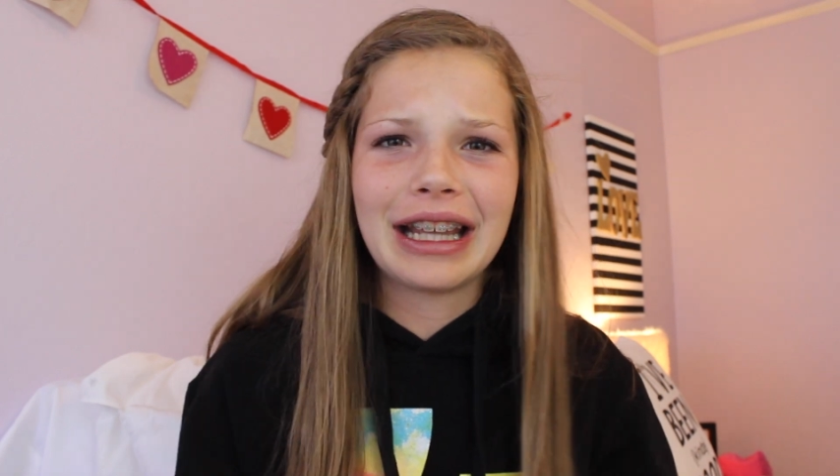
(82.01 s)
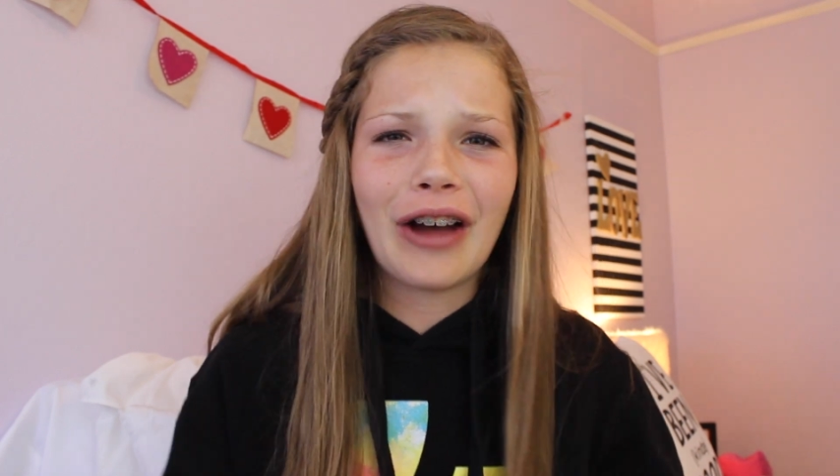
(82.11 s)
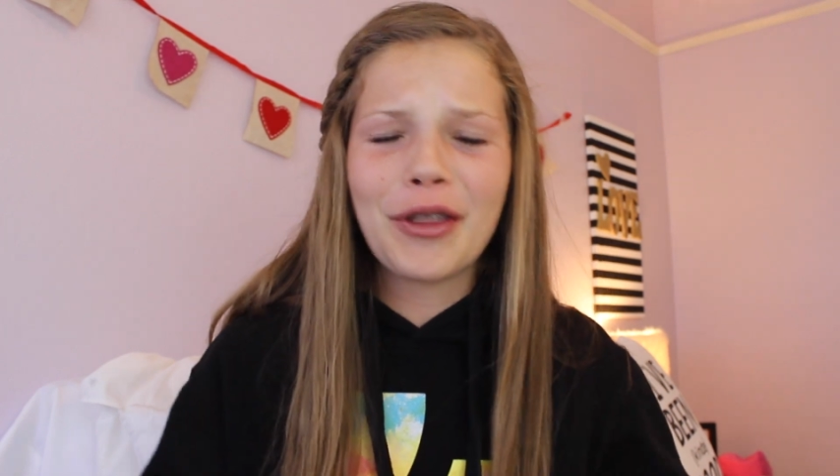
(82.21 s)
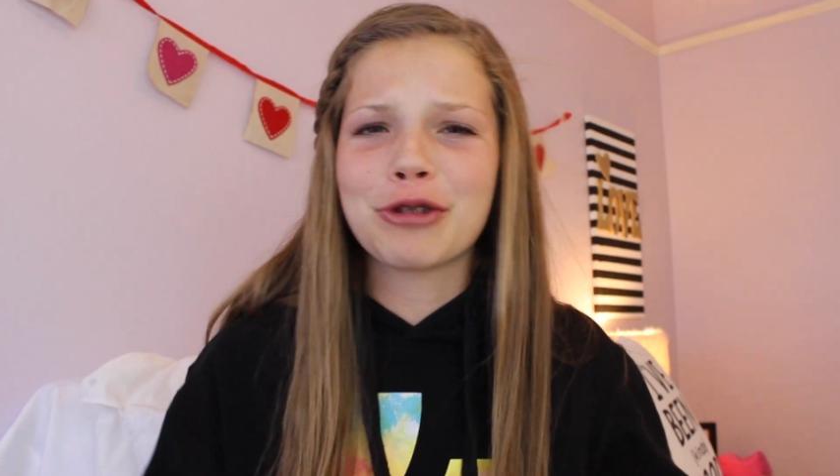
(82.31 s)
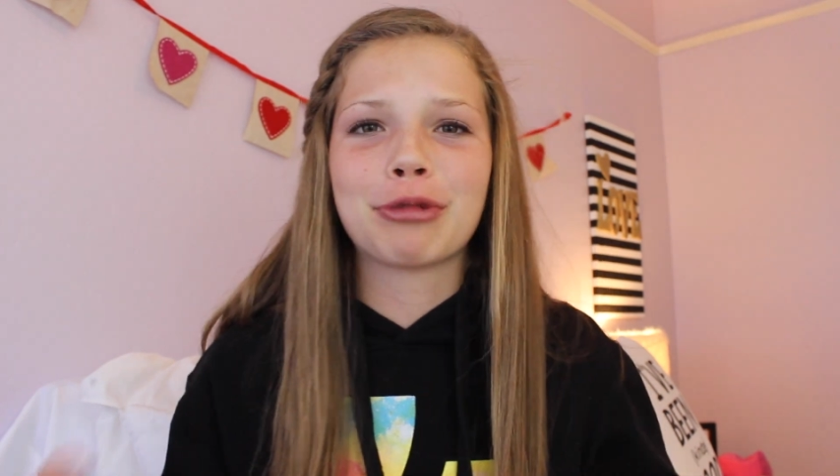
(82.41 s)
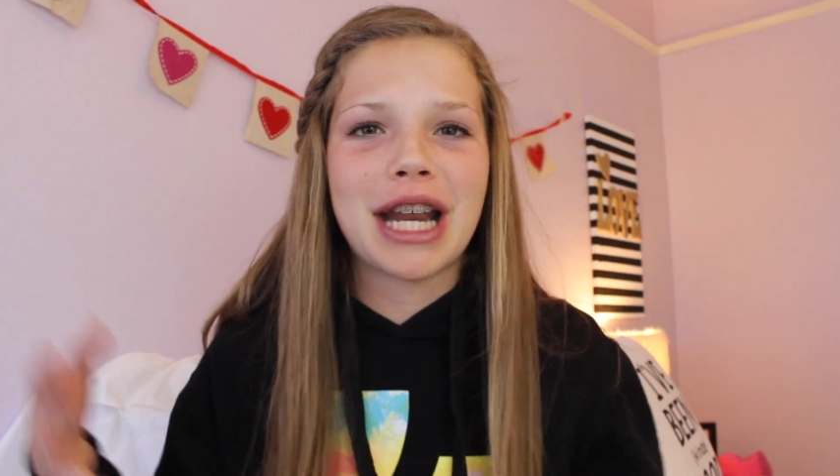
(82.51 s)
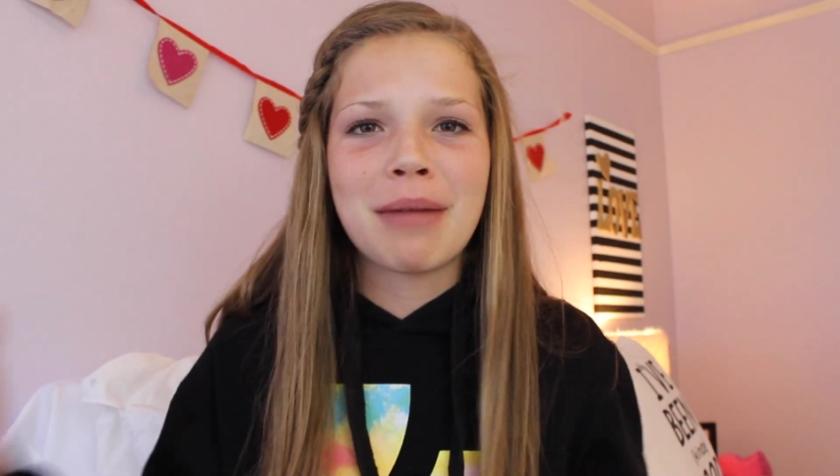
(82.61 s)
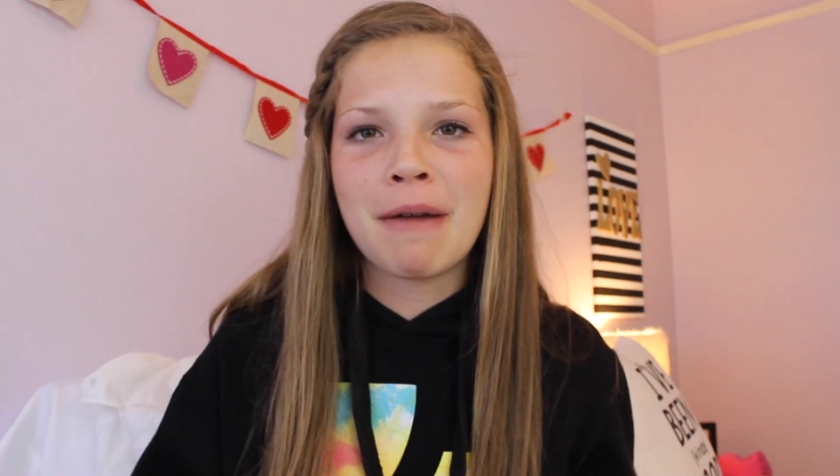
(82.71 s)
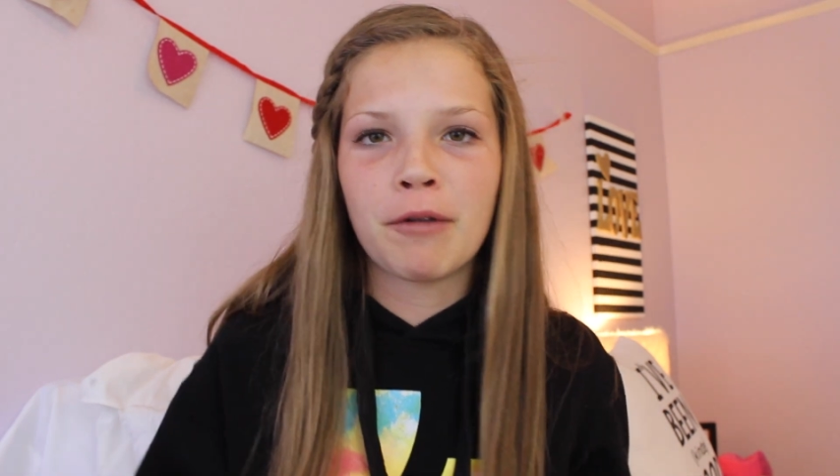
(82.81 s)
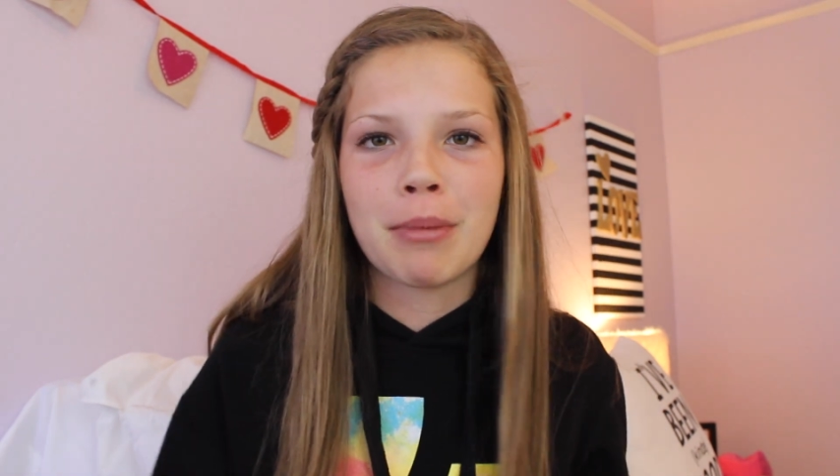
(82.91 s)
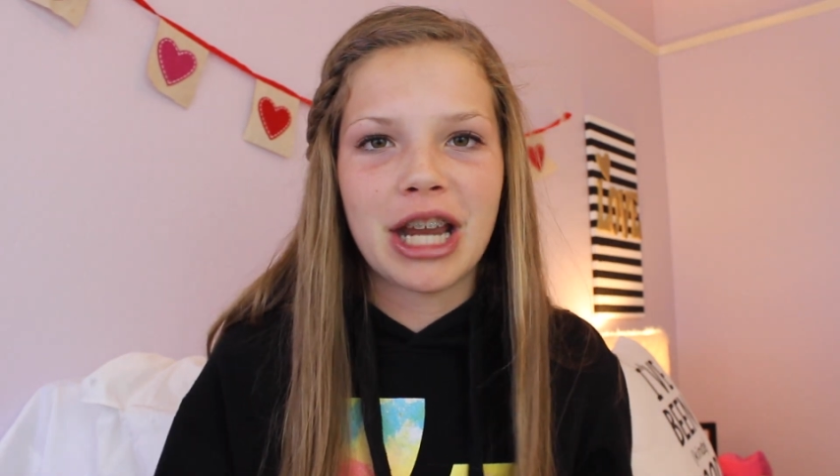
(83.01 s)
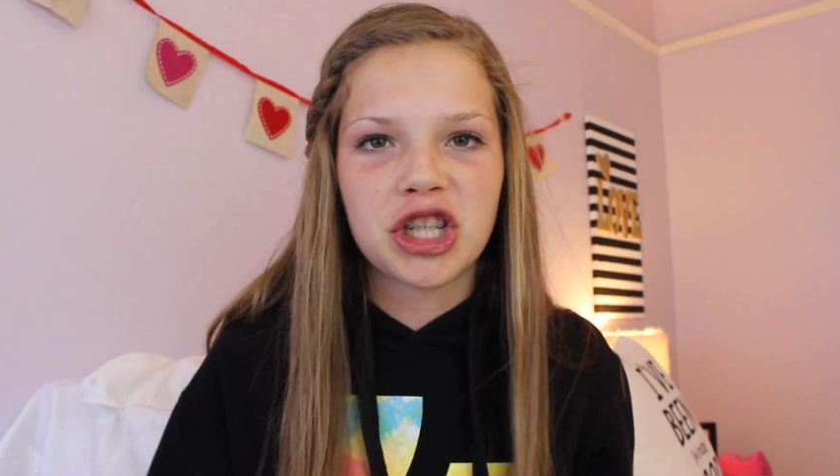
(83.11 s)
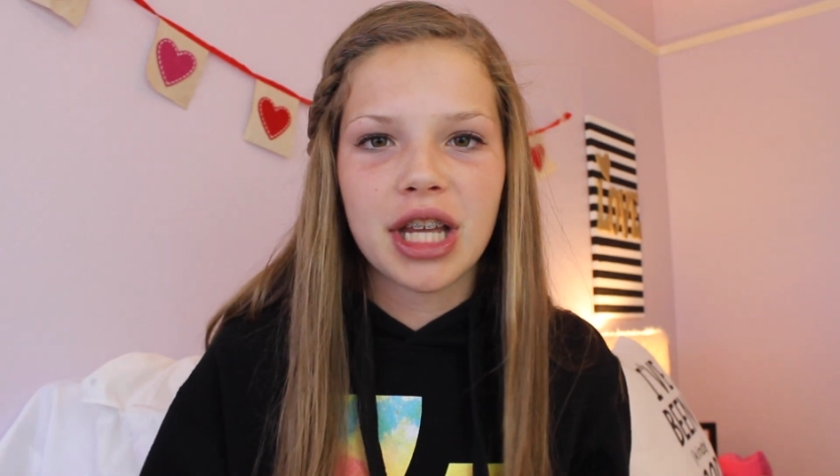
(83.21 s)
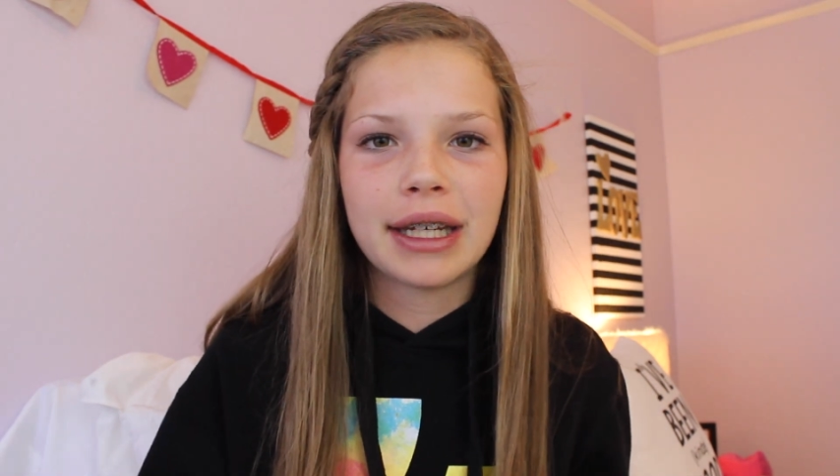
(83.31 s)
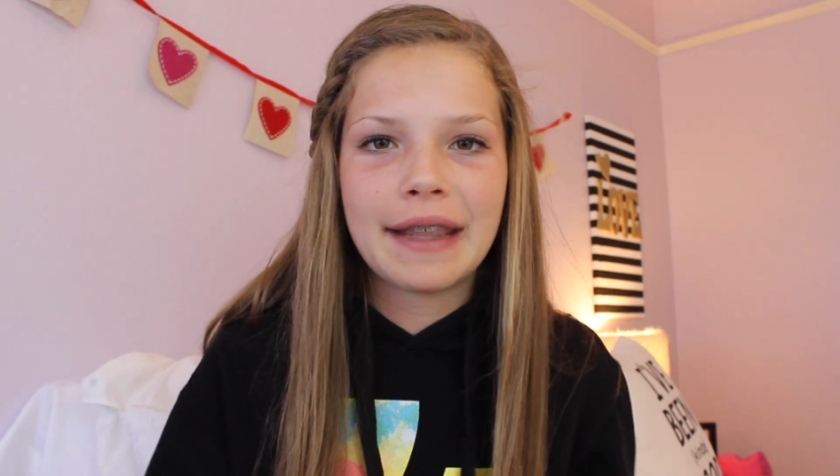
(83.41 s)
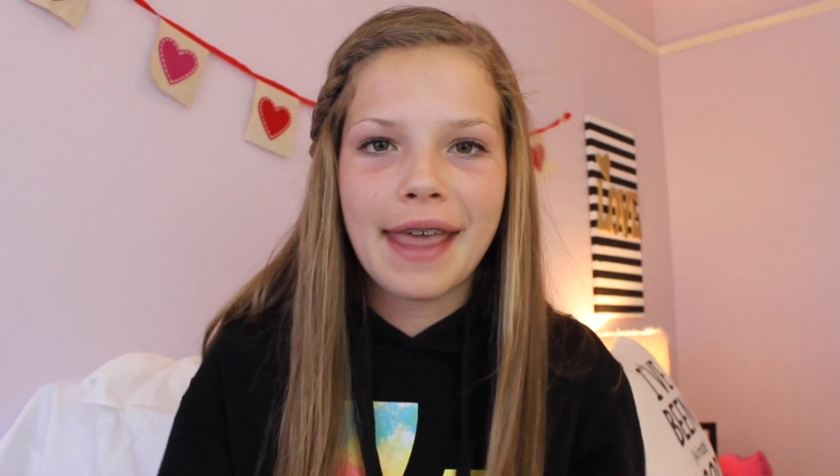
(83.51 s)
all this random information,